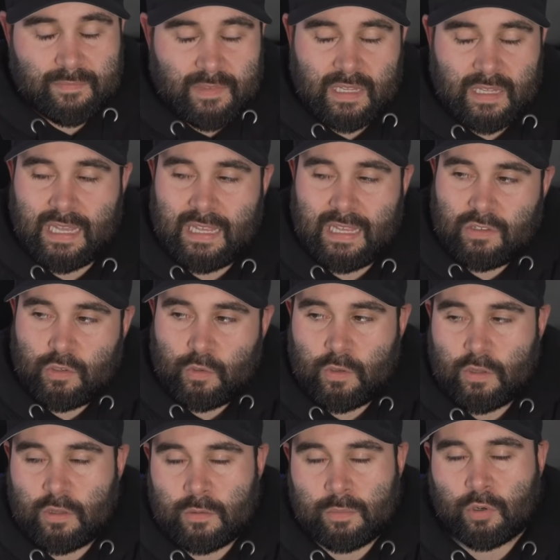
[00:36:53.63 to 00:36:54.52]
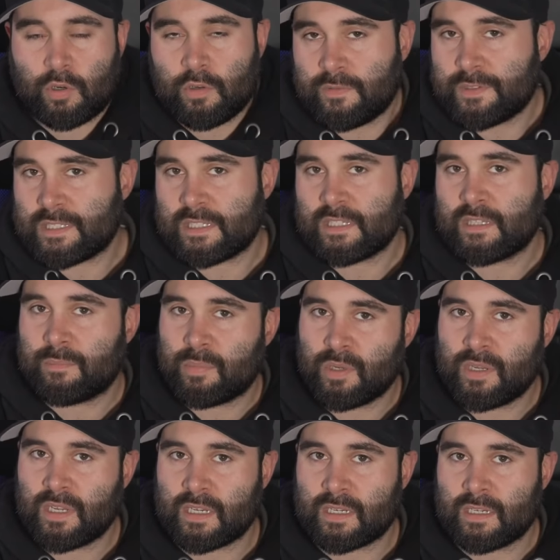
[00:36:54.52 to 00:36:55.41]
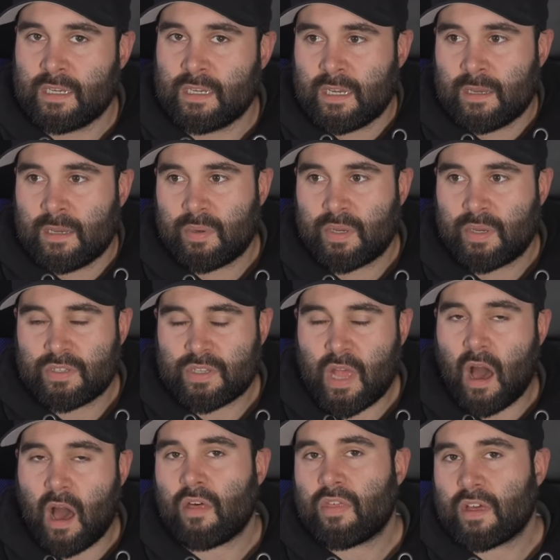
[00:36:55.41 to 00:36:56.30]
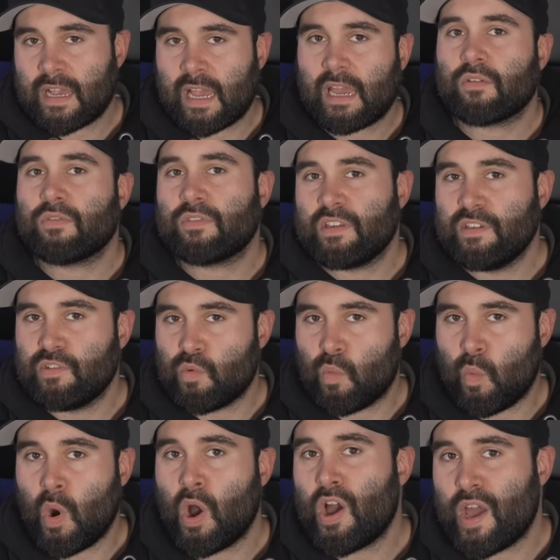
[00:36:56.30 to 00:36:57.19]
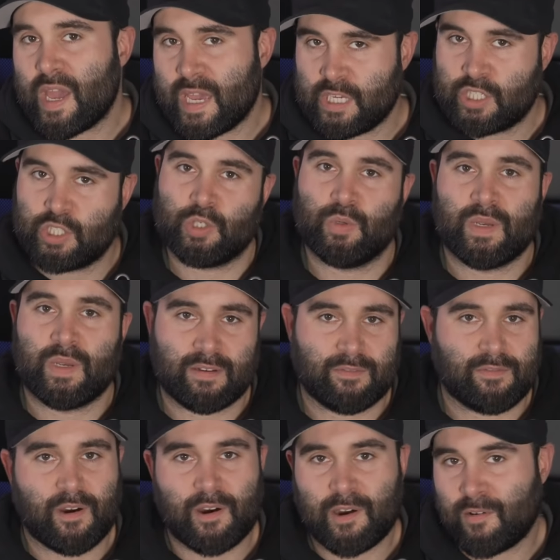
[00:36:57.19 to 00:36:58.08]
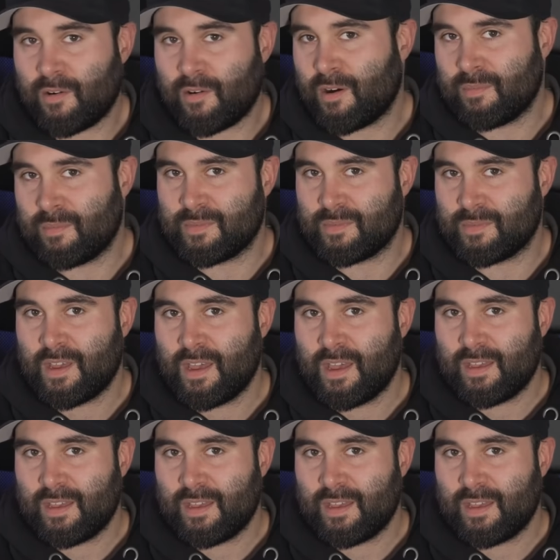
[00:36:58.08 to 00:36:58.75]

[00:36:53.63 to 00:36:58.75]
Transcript: it's sort of the proof is in the pudding, because other counties were issuing firearms